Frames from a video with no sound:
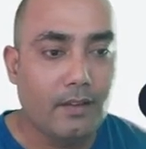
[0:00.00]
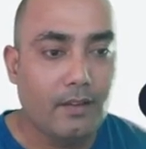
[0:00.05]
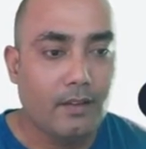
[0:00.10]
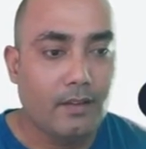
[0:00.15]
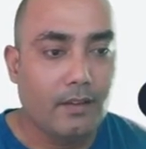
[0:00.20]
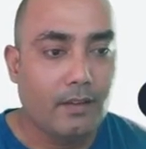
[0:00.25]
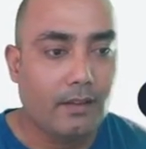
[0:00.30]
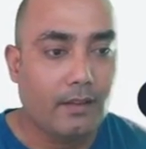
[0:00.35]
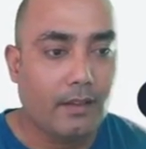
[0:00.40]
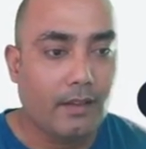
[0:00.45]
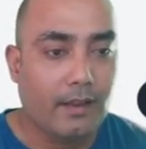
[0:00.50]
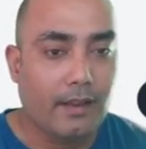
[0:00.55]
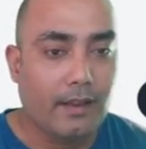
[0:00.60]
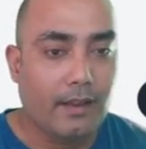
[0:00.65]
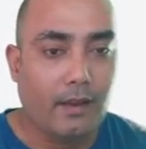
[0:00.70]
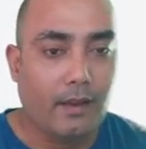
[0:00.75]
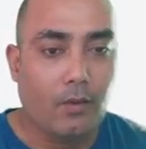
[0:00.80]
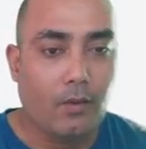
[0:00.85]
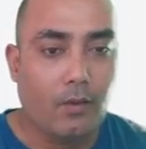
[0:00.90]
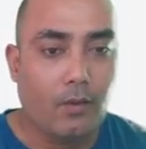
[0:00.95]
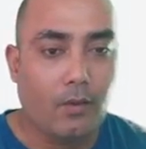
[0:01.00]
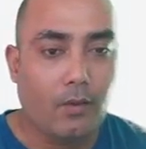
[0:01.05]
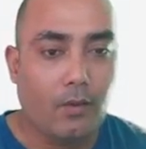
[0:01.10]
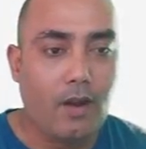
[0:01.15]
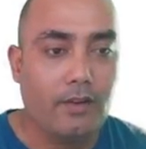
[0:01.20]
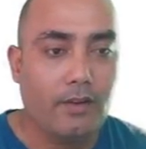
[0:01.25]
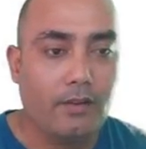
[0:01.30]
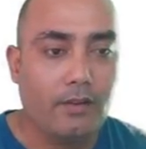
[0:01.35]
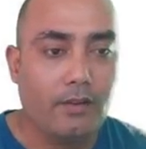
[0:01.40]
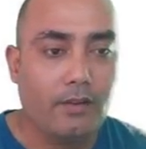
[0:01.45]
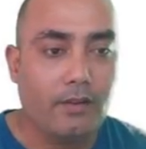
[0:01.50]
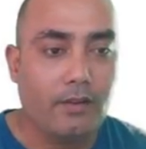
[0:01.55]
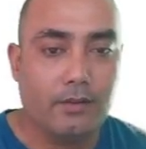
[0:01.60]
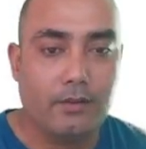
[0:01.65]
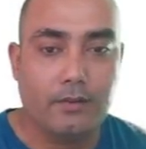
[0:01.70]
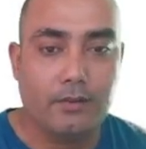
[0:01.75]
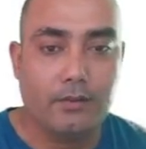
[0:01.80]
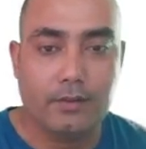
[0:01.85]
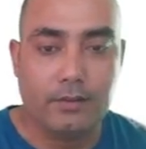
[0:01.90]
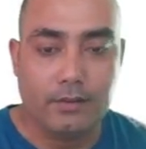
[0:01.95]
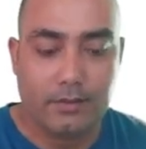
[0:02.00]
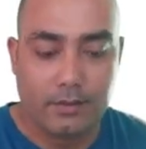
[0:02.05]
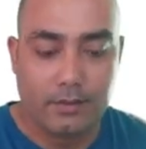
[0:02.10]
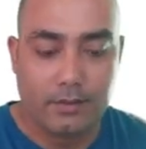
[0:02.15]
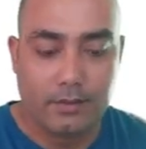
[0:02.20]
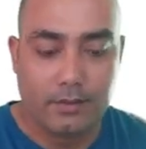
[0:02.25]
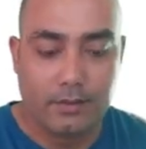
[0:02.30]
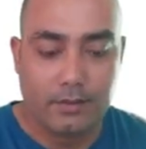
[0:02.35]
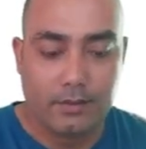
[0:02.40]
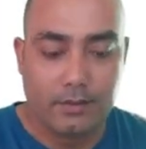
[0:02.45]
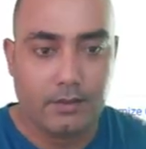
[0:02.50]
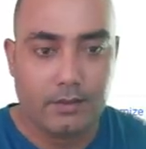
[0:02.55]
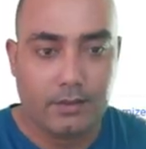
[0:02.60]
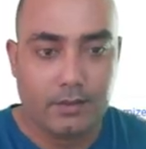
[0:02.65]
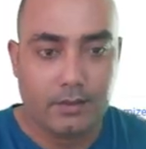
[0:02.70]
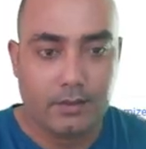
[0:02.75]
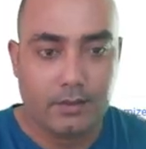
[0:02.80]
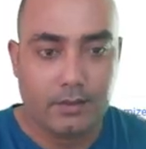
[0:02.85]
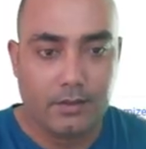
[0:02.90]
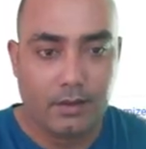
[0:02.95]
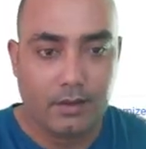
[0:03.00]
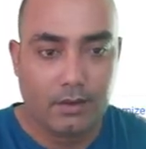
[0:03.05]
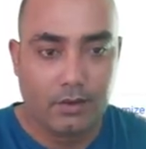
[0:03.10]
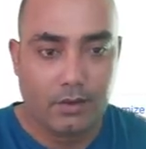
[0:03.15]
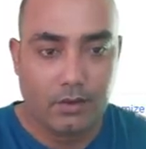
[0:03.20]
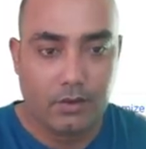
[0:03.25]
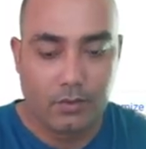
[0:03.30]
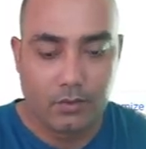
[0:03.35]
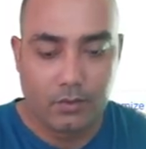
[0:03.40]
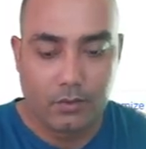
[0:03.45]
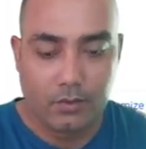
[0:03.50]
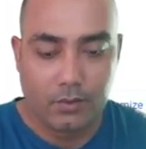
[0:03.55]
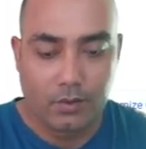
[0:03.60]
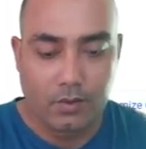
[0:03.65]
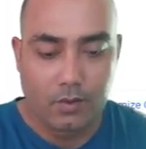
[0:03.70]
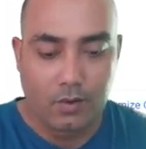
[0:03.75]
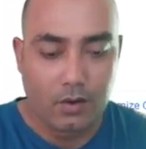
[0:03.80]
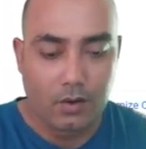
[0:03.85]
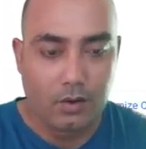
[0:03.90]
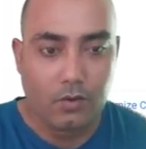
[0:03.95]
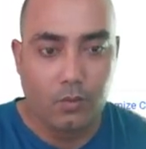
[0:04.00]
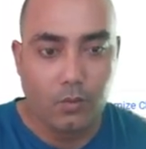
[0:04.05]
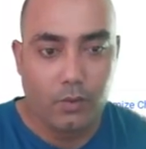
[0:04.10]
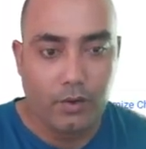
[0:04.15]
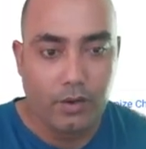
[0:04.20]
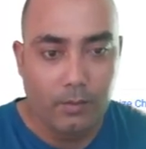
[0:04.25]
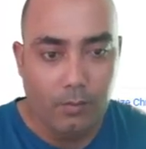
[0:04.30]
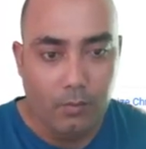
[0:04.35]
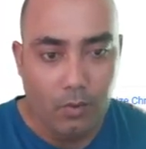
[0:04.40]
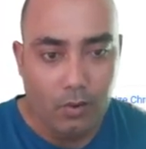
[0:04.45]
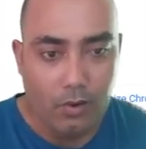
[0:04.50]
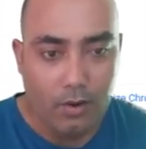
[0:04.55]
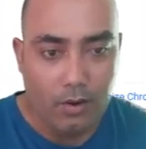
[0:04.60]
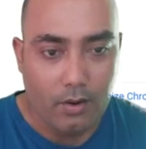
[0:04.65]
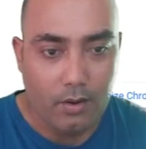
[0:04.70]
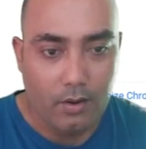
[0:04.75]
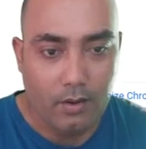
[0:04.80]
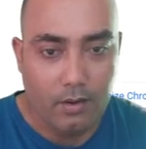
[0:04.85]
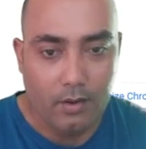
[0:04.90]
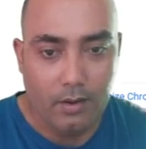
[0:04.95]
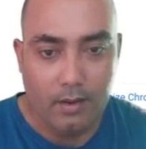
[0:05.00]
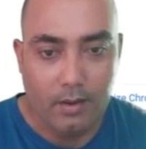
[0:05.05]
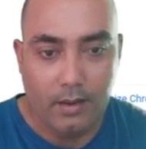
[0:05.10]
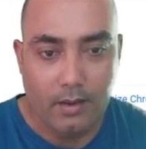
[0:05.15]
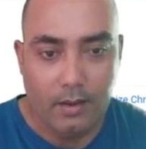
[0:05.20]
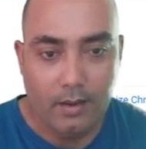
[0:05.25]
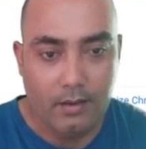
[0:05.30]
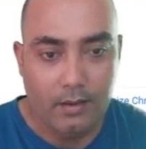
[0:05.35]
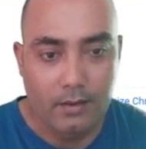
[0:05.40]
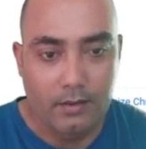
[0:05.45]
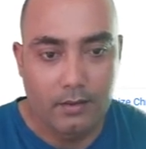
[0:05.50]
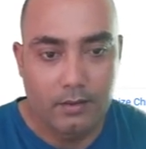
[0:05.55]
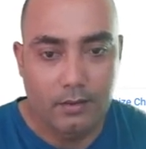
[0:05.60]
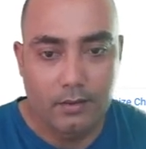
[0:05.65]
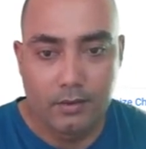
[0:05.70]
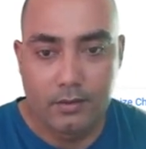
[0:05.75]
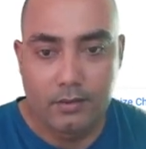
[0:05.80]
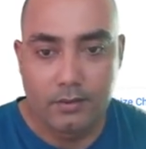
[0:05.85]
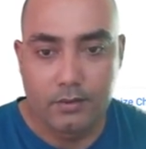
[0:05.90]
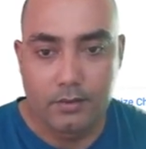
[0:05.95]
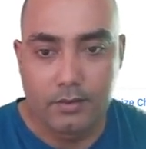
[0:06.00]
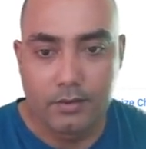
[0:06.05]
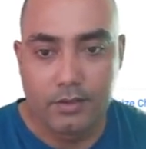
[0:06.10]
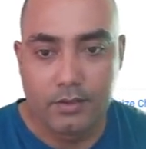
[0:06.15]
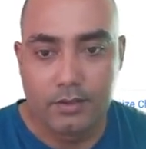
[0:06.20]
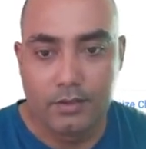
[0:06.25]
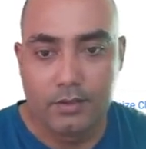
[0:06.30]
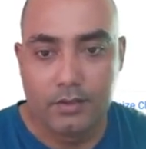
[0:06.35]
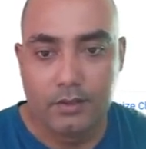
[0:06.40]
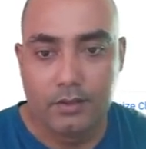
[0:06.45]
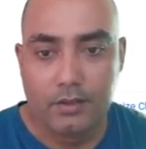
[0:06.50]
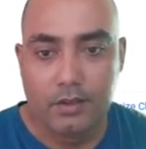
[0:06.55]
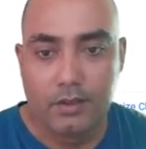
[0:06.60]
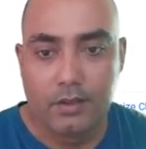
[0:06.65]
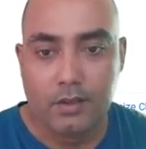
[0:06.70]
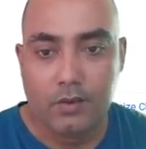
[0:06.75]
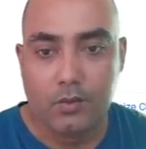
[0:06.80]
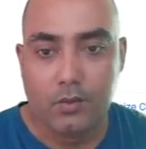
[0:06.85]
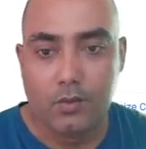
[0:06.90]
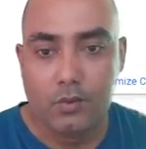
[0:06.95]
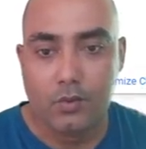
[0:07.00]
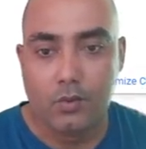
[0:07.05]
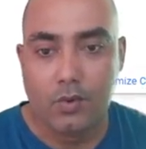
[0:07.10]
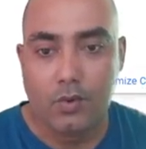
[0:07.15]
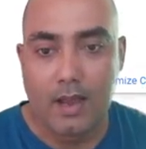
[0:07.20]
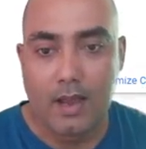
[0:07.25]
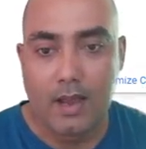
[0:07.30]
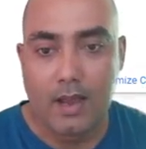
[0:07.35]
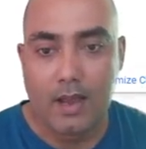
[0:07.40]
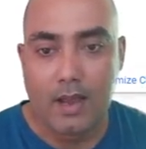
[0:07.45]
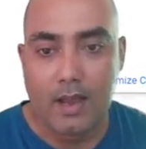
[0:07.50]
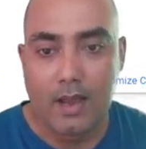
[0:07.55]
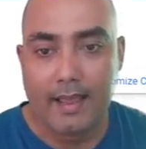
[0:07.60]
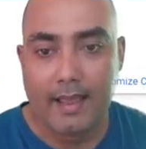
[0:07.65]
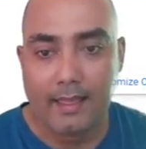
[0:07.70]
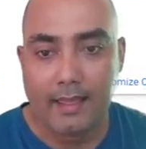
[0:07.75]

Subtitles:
like, what you can do is, there is a tool called Quillbot. So this quillbot.com.